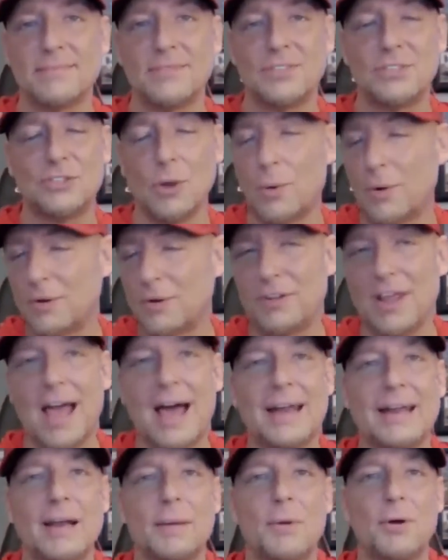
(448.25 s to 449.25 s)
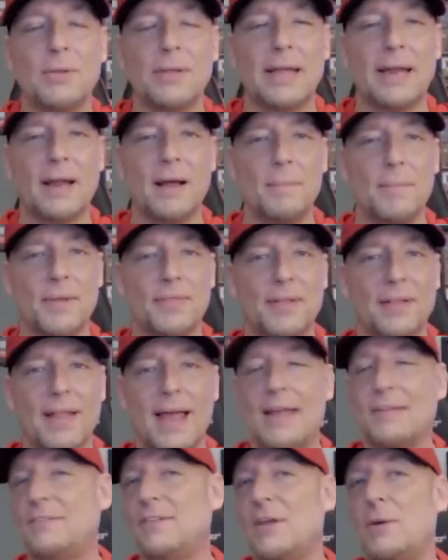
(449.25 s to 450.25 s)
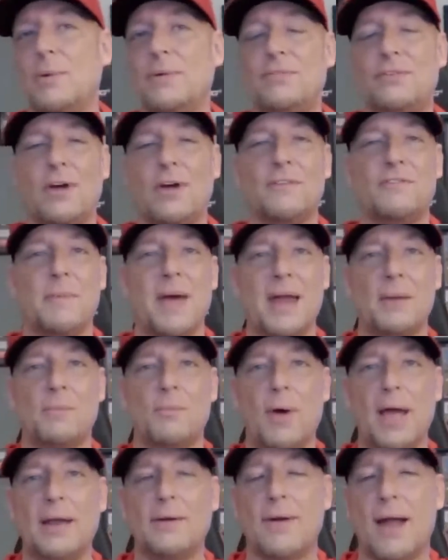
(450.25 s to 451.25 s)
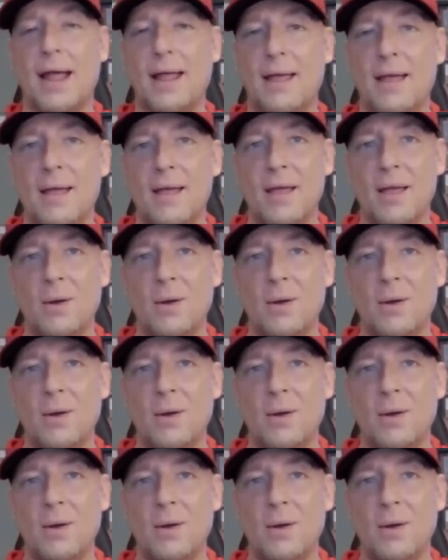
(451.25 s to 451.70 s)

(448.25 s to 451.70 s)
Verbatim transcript: So does Yadier Molina. But the last thing we saw from Adam Wainwright